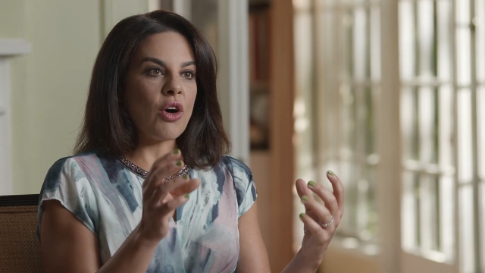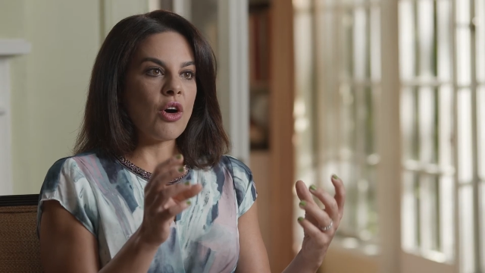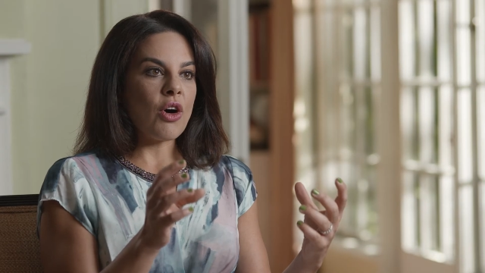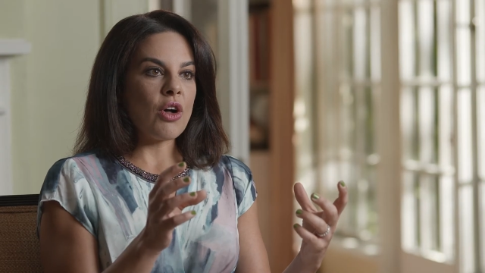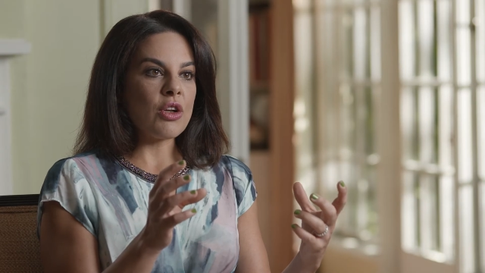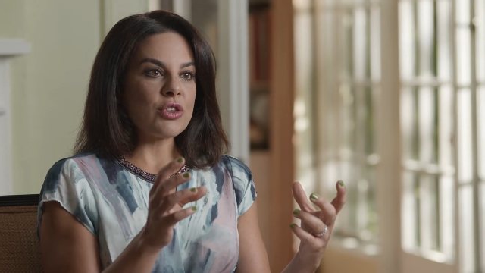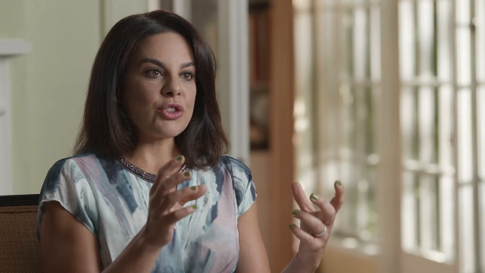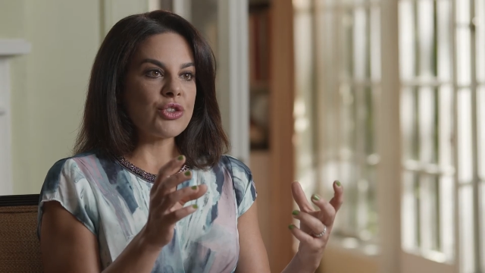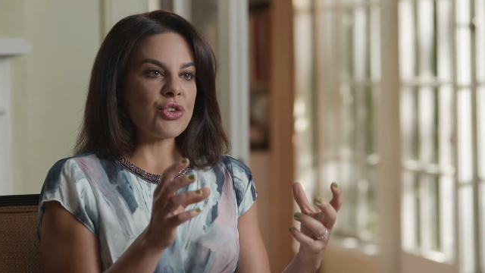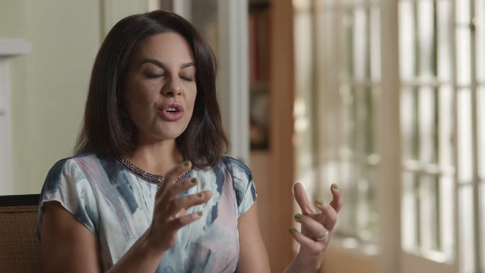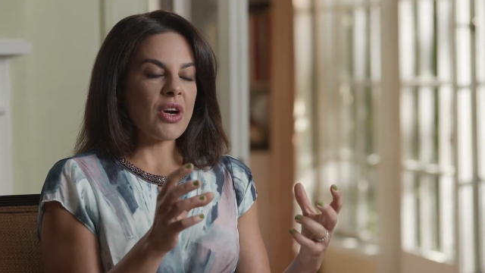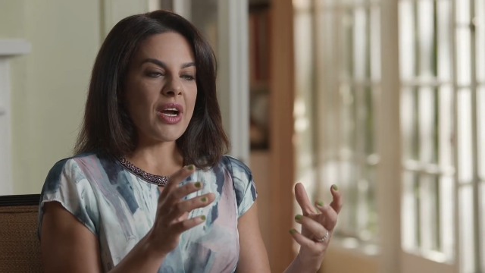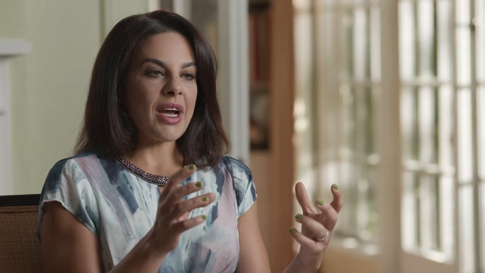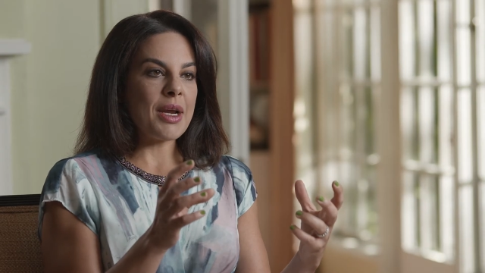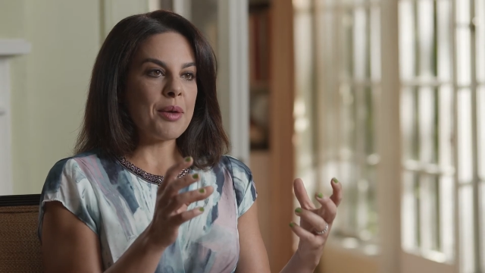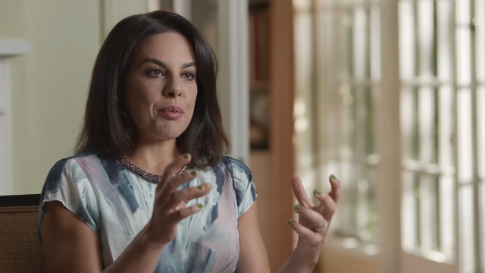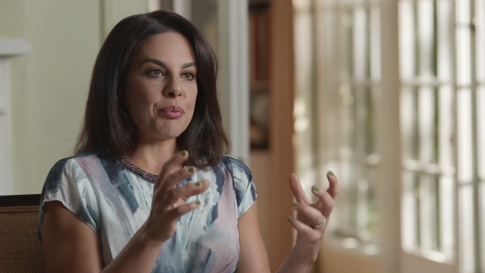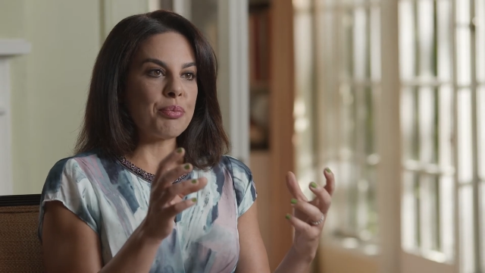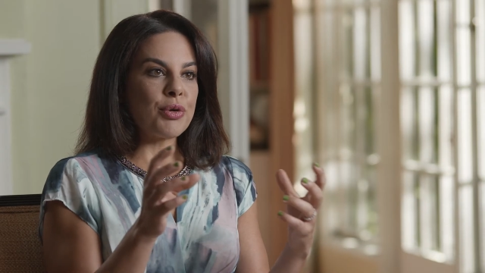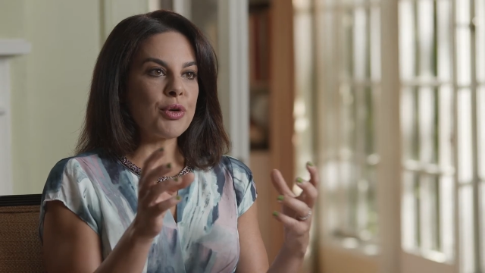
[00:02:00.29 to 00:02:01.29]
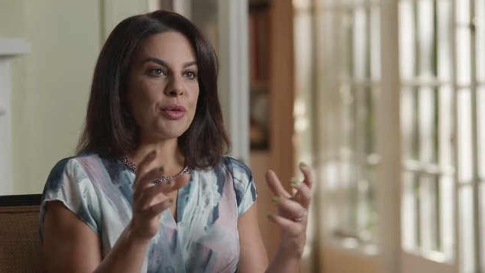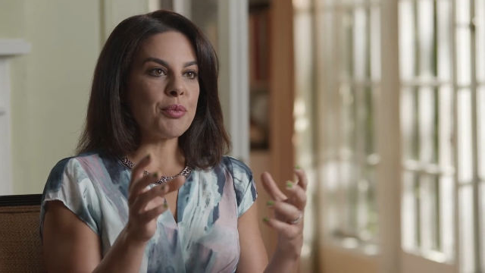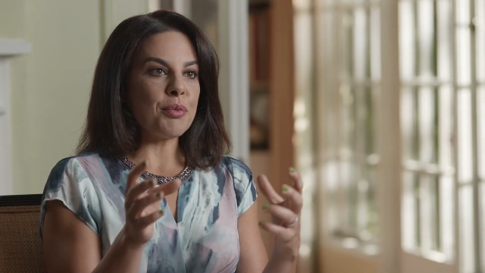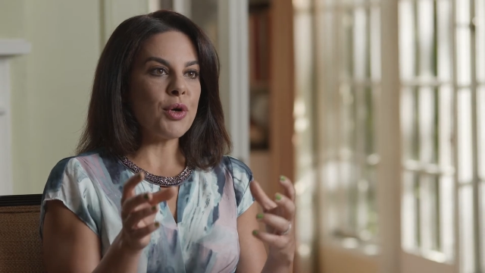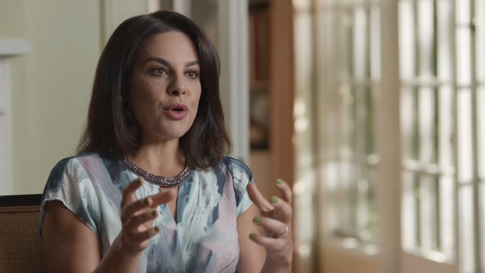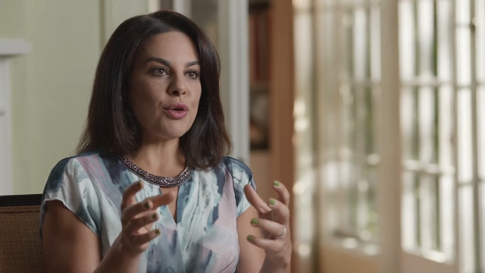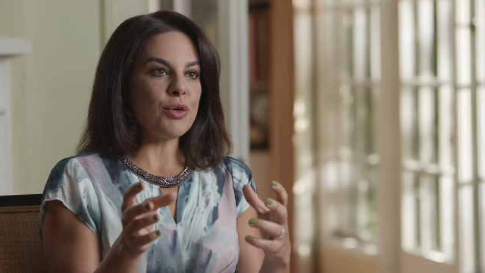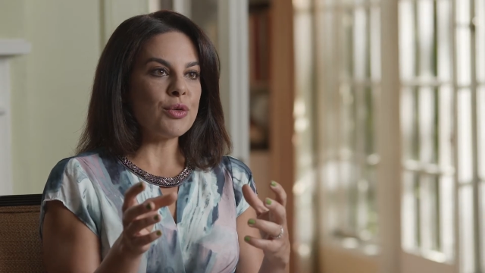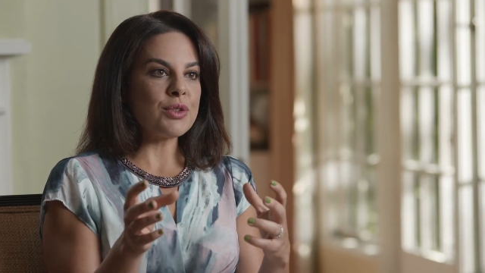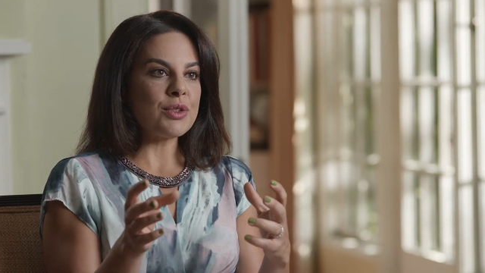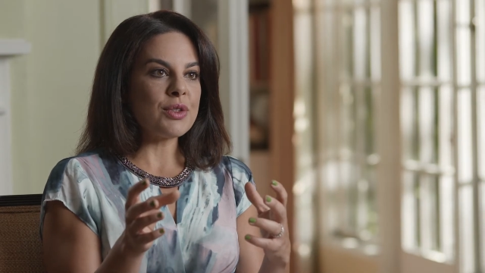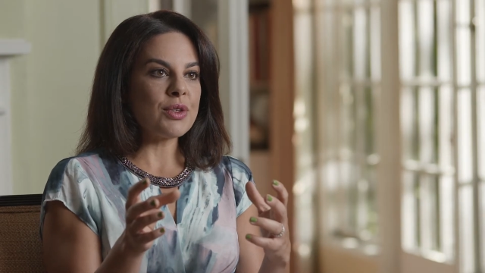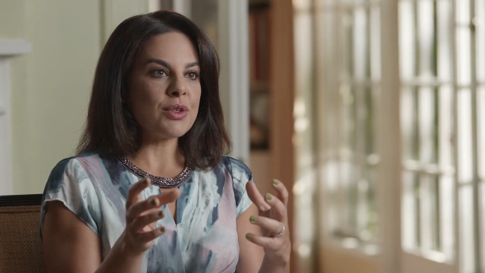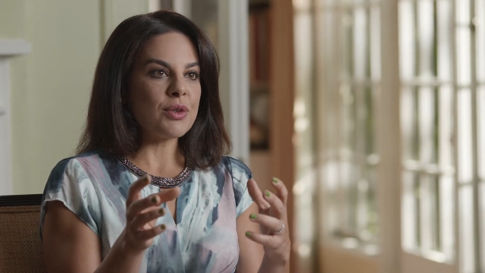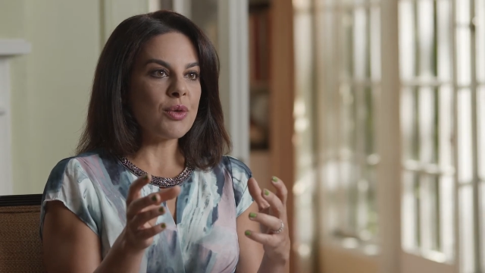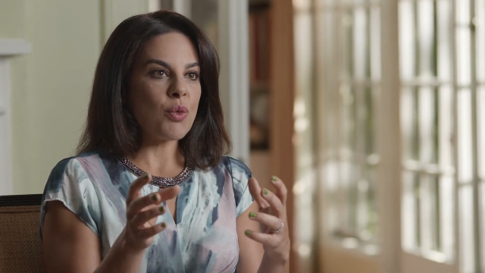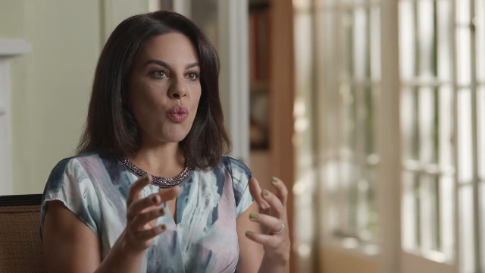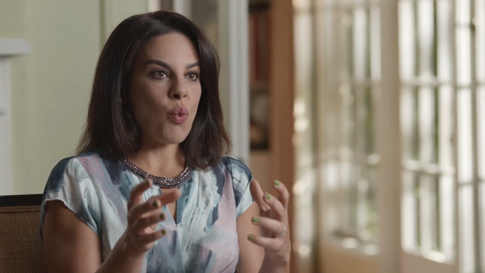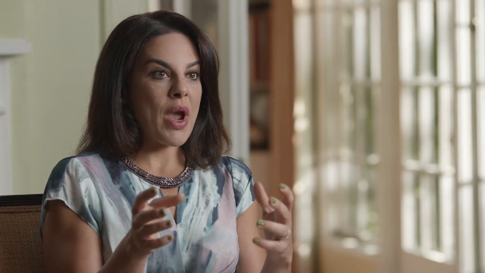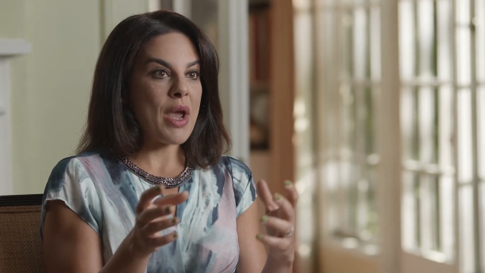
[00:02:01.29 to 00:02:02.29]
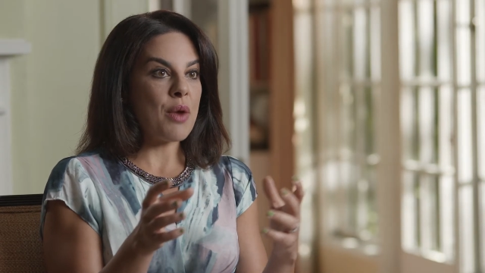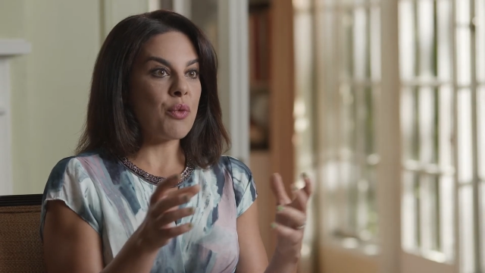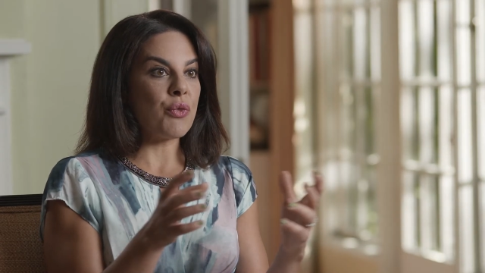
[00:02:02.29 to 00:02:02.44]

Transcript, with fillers: all try and promote weight